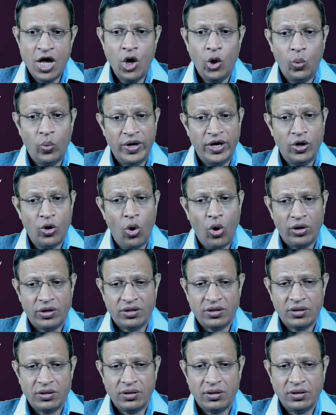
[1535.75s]
We note
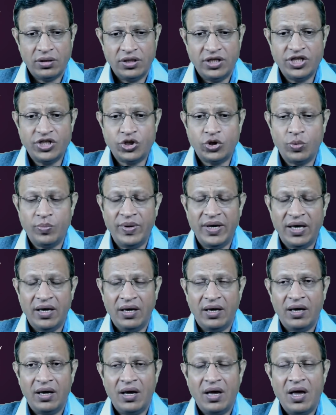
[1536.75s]
this to be
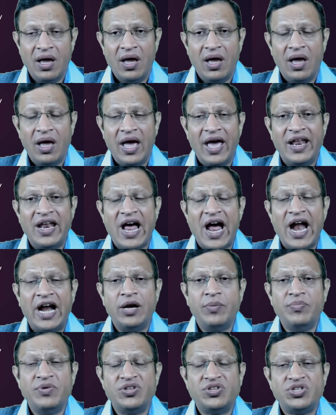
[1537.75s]
an
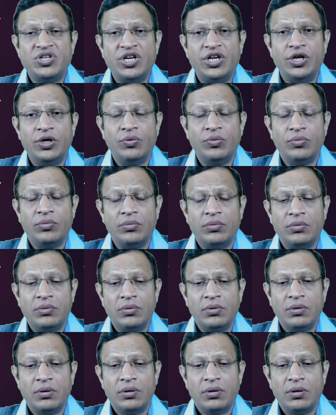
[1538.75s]
administrative
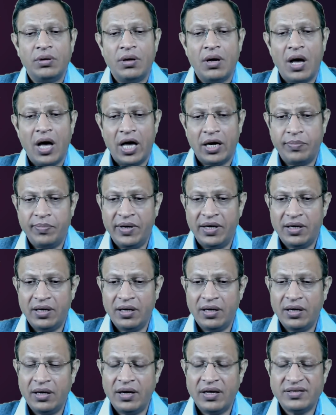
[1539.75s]

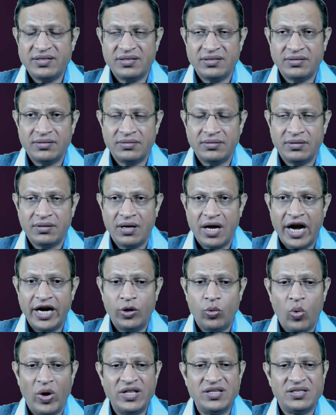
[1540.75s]
arbitrariness and
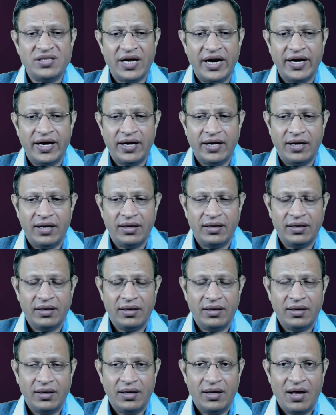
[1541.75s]
one sided,
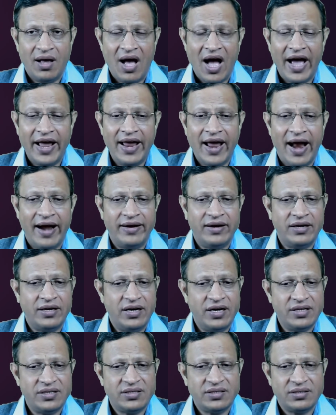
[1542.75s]
high
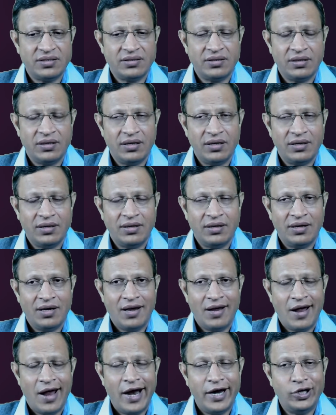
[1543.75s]
handedness,
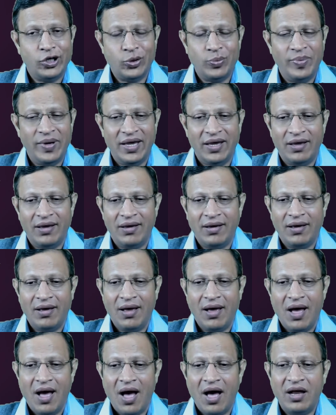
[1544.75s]
and to be
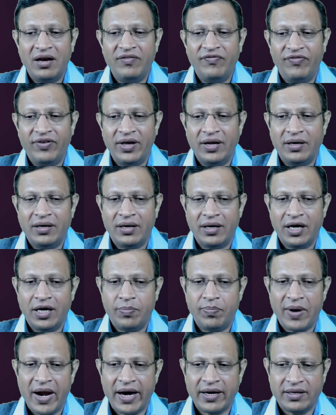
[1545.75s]
unfair trade
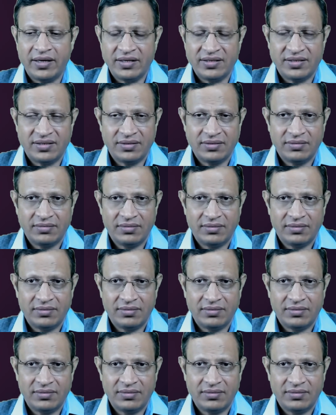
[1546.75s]
practice